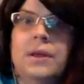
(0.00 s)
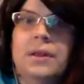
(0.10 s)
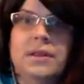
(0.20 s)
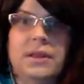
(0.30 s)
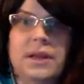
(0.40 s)

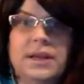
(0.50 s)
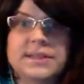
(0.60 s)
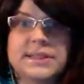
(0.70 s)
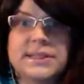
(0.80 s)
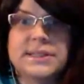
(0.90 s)

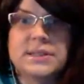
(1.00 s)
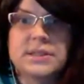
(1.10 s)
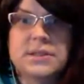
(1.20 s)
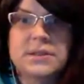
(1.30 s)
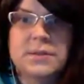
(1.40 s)
let's
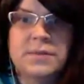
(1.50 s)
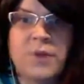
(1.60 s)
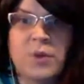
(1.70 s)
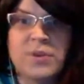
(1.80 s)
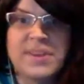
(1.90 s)

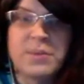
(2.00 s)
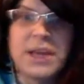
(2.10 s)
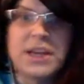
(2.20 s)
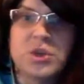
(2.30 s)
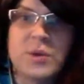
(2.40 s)
vote someone
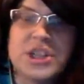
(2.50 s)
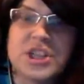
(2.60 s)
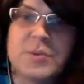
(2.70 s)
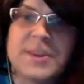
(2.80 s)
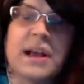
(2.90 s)
HOH,
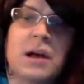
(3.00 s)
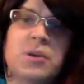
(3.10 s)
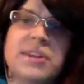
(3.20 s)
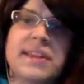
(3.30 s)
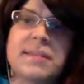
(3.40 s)
it was
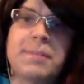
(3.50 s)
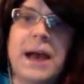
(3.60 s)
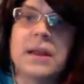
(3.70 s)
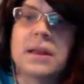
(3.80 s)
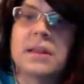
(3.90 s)
almost as
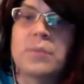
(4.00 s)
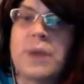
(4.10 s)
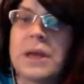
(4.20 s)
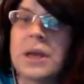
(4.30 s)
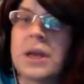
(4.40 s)
bad as
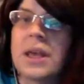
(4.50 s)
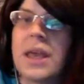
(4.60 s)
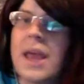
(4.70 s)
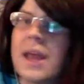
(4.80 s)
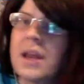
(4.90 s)
when
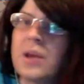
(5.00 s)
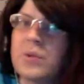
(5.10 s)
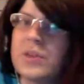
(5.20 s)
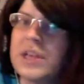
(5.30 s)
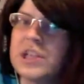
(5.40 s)
Canada
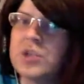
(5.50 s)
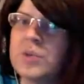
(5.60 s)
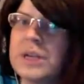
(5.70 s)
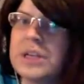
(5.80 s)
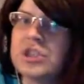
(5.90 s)
was
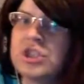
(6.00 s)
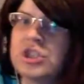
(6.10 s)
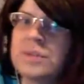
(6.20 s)
HOH.